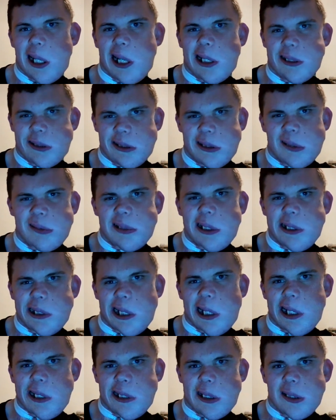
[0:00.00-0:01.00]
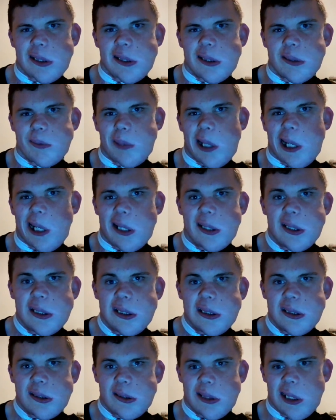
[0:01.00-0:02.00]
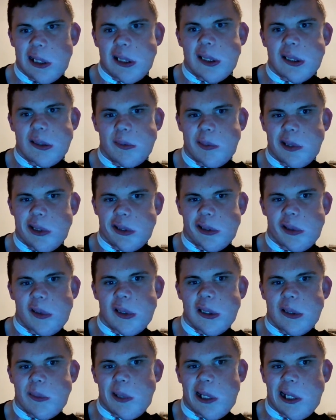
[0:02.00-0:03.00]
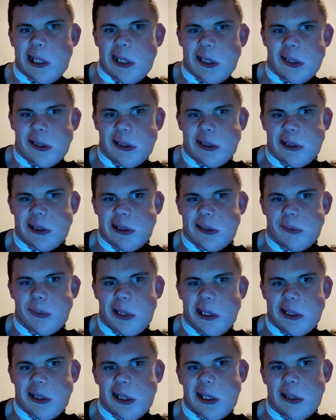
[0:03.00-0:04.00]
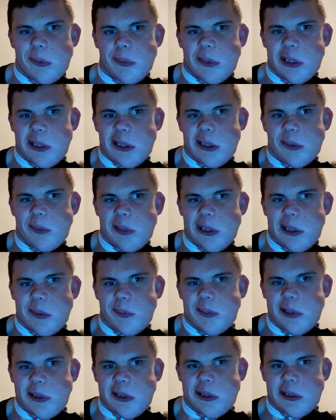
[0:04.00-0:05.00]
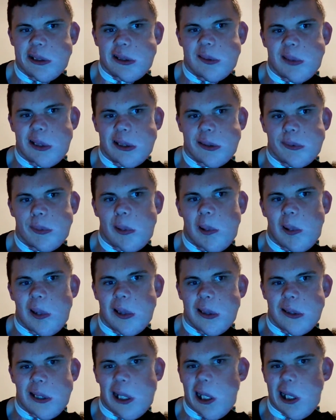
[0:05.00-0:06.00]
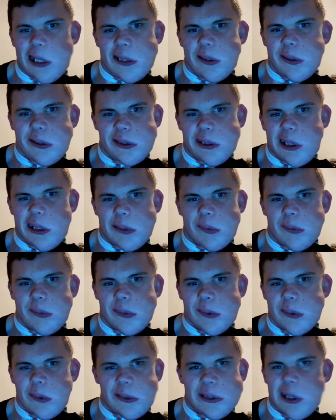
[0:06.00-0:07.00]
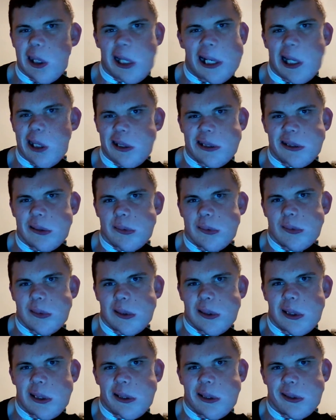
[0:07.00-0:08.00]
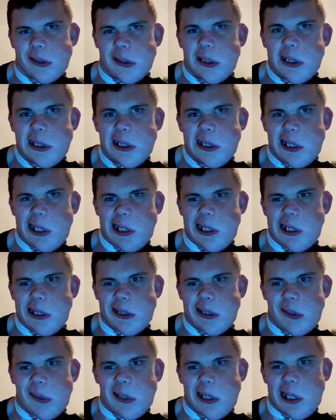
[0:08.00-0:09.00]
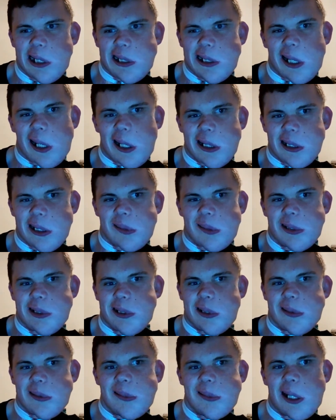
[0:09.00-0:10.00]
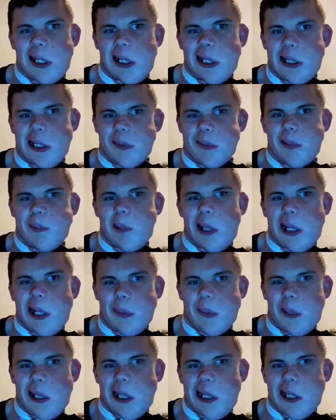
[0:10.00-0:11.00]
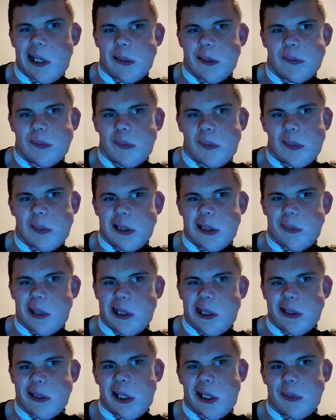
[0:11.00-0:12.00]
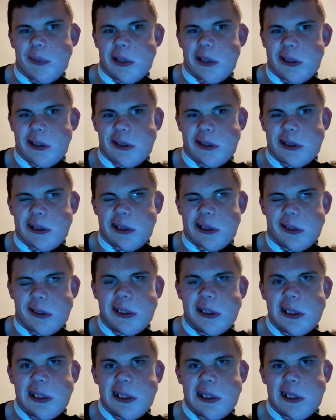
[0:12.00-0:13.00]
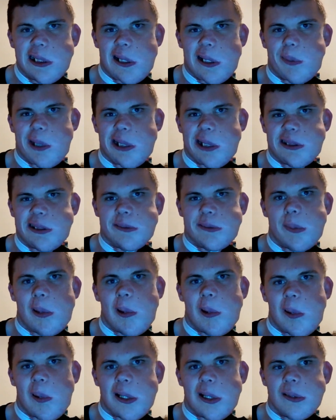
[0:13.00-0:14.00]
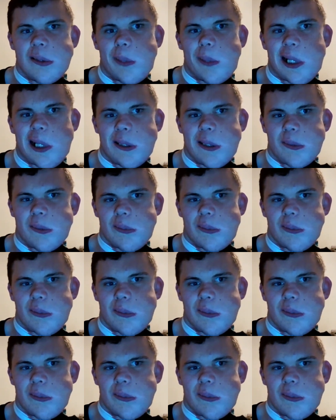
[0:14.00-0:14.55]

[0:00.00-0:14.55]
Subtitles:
soon as I heard the story that he may not be in the MCU anymore, I just couldn't handle it. I honestly cried, the fact that we may not be seeing him anymore. But